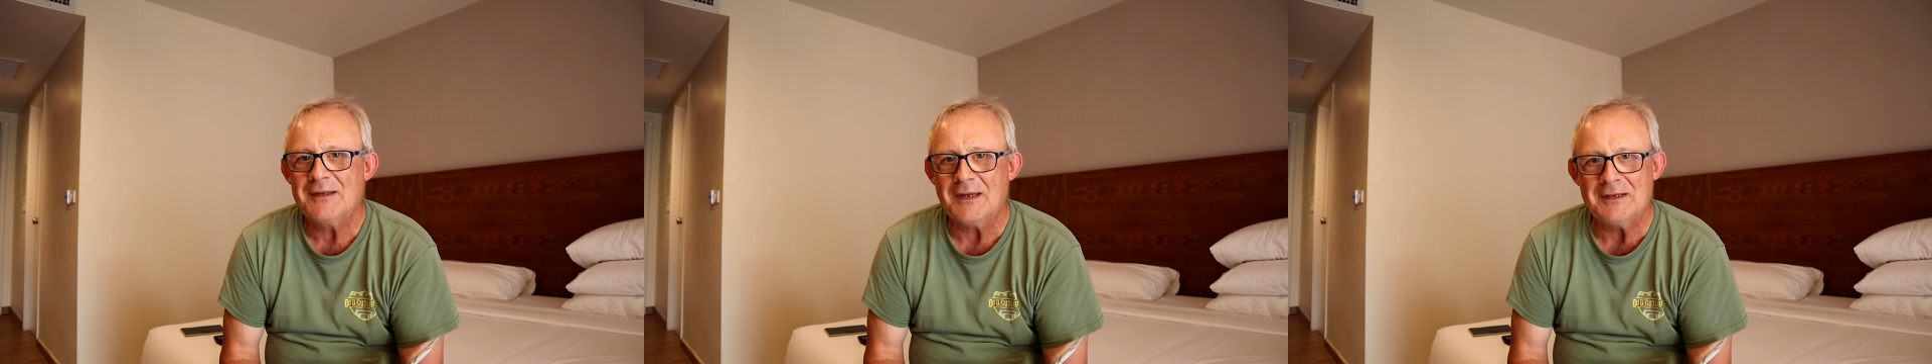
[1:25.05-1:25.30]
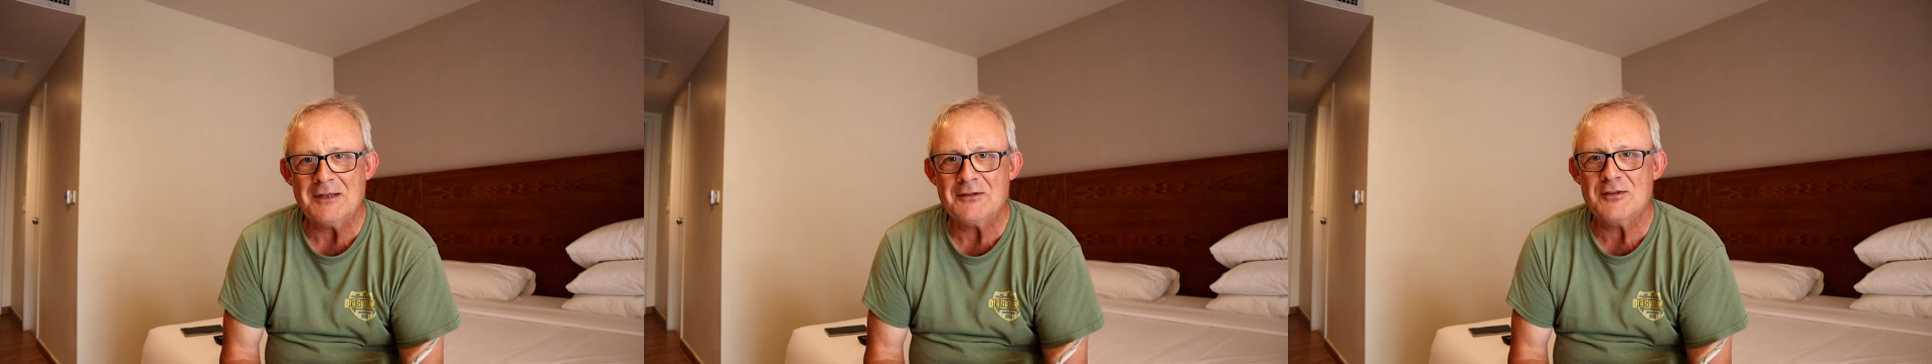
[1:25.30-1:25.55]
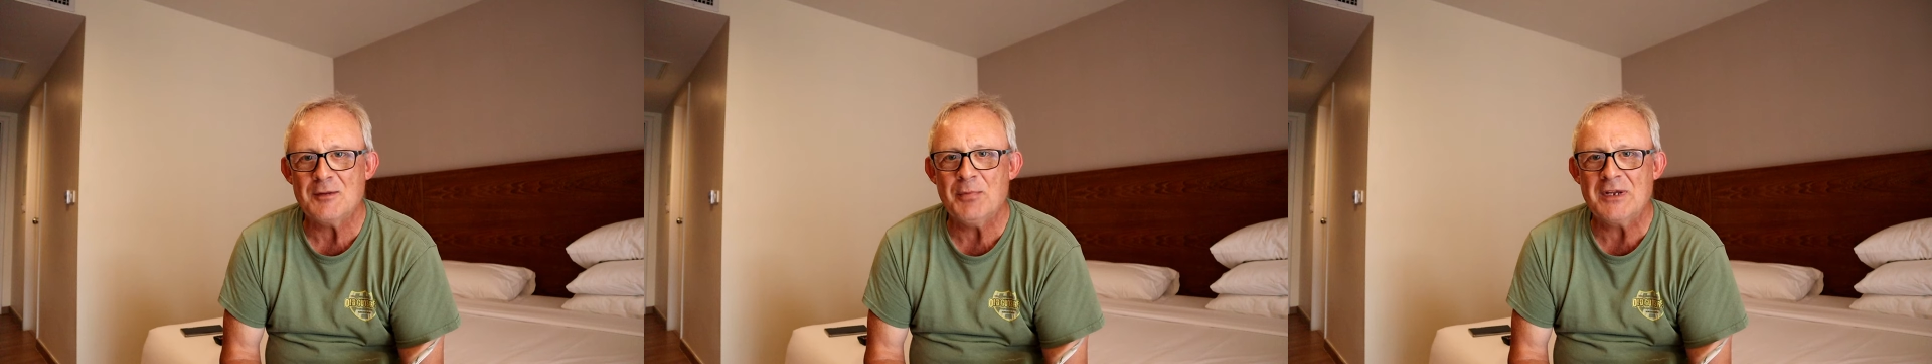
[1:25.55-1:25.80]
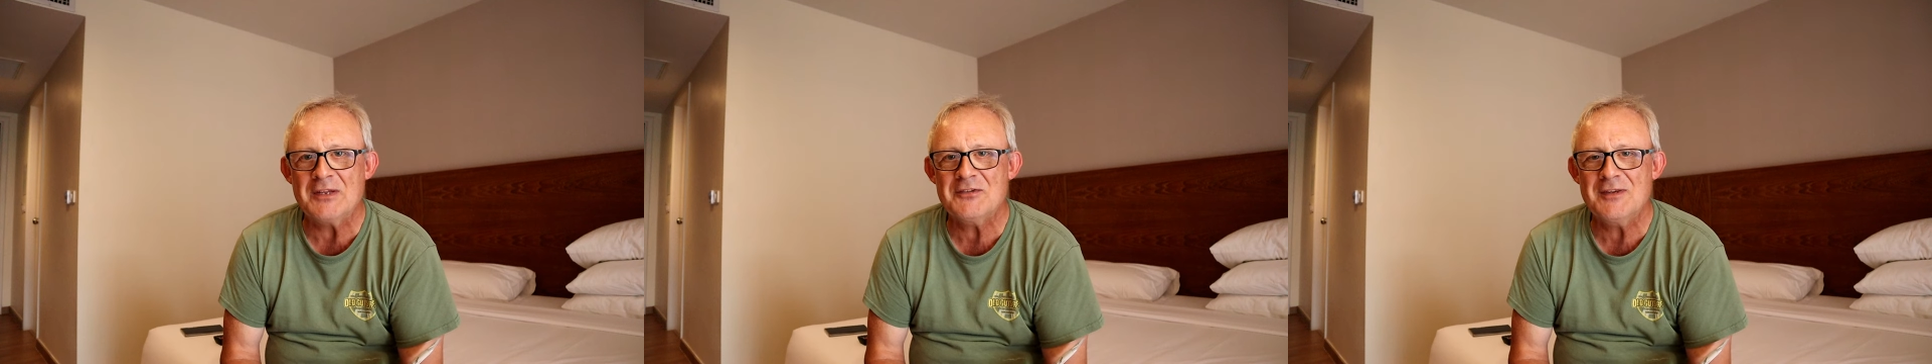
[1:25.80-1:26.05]
against the
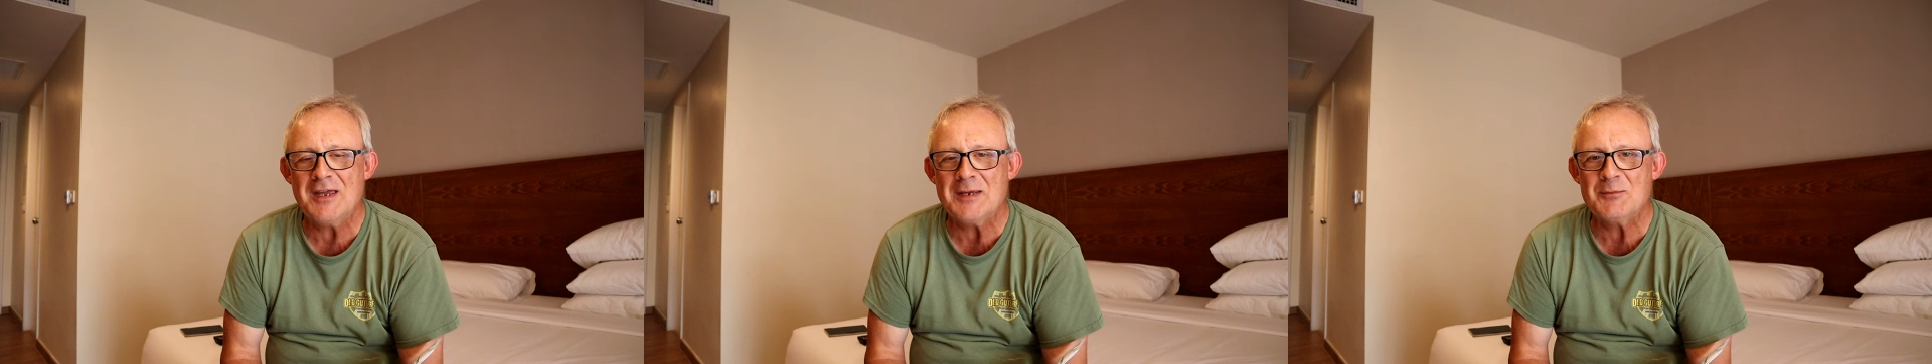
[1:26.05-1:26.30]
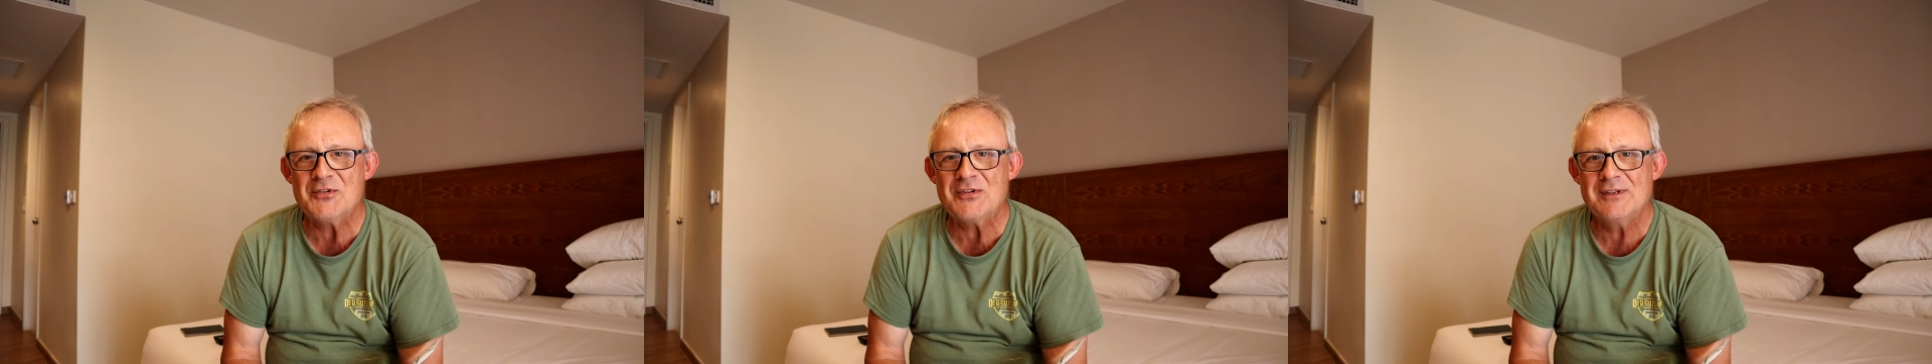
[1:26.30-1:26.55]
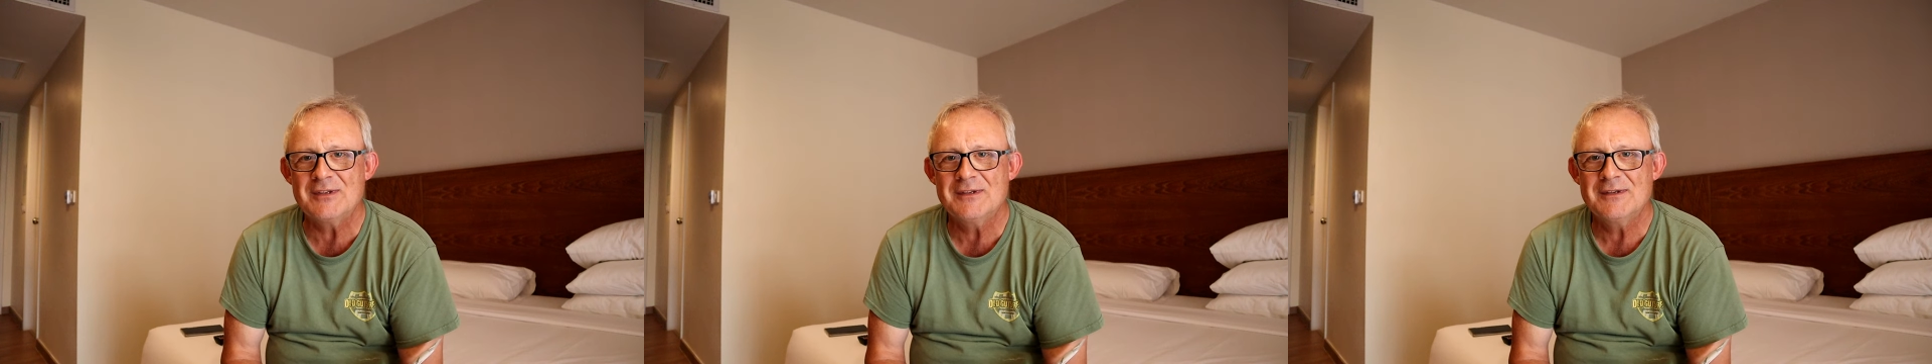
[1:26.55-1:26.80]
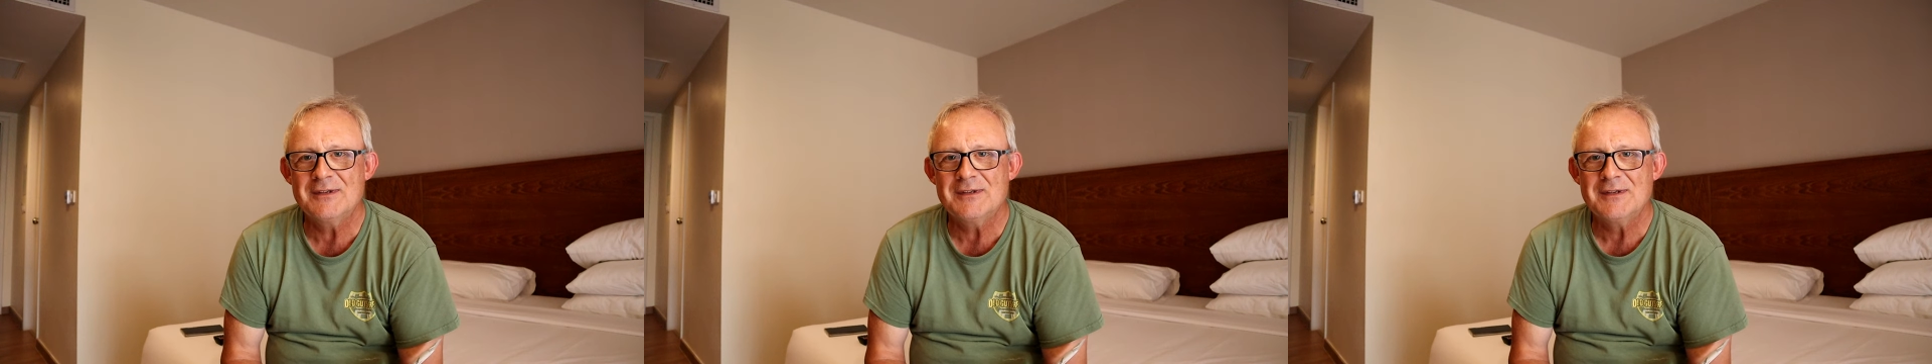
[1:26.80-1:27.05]
biggest names
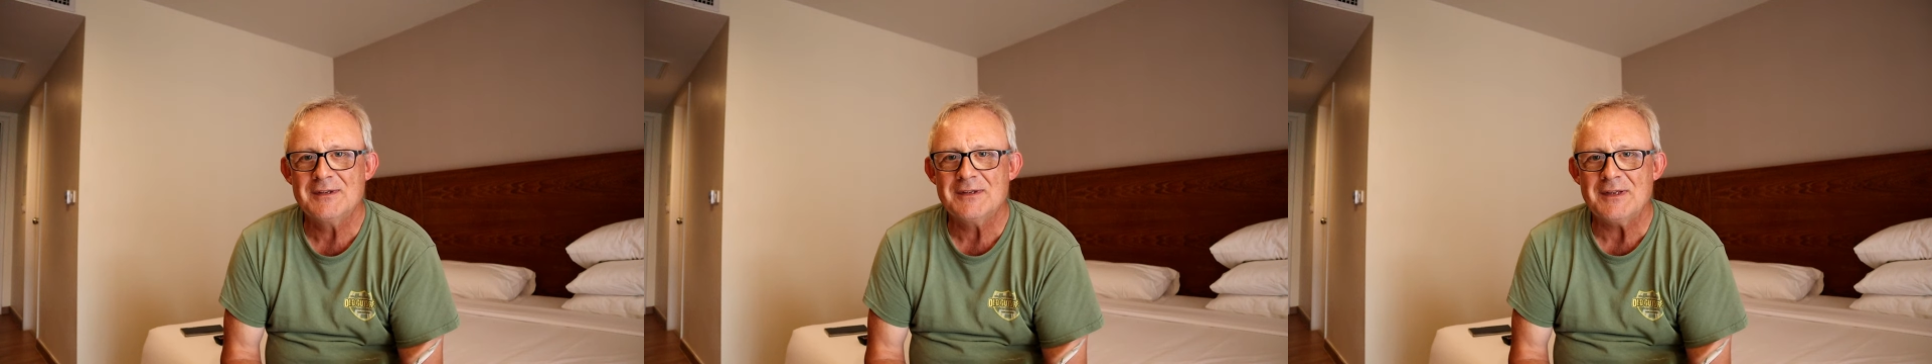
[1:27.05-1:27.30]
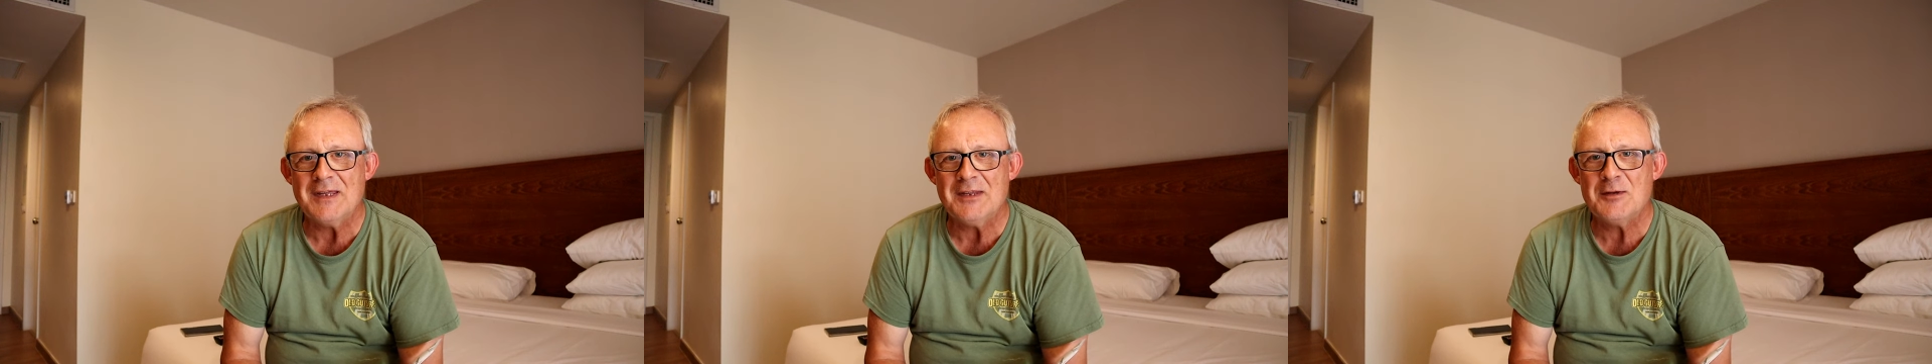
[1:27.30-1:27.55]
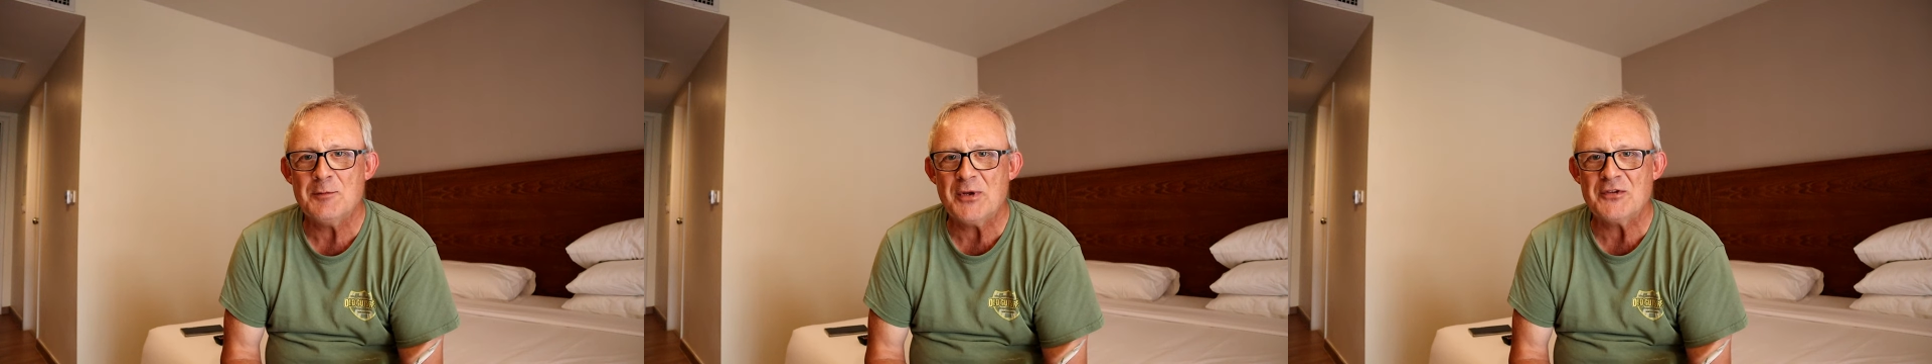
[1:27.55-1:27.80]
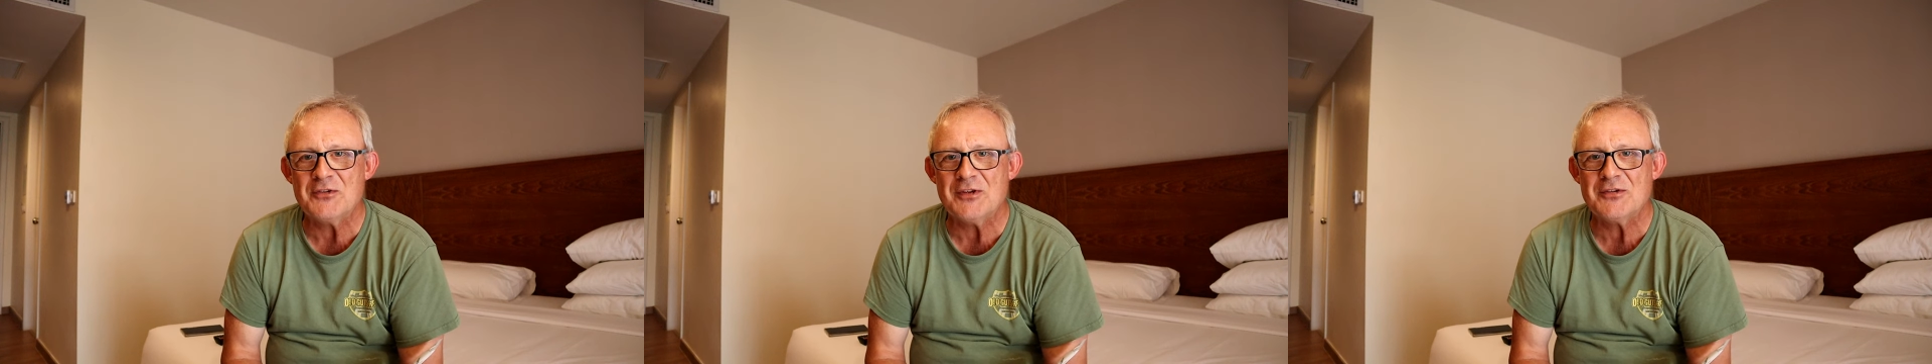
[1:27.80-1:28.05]
in the
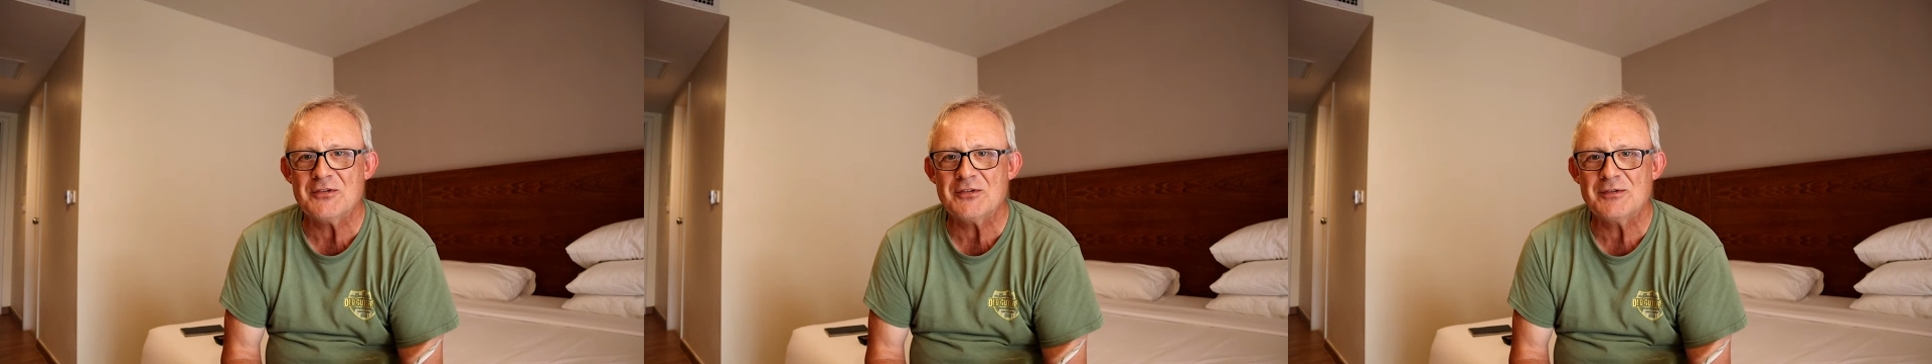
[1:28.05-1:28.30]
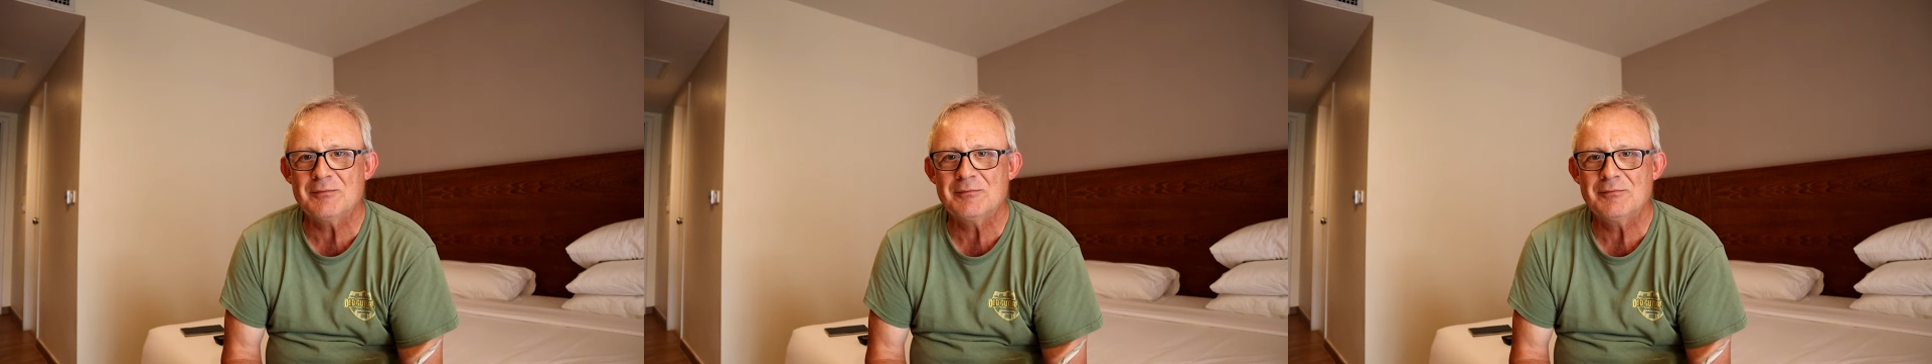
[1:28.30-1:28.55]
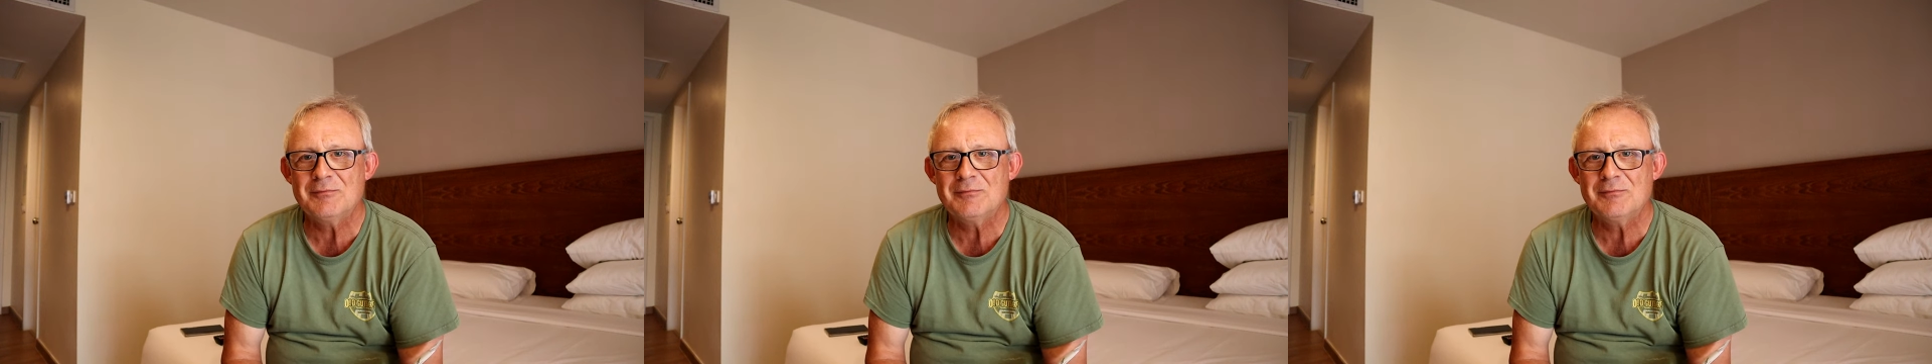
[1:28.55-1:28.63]
business.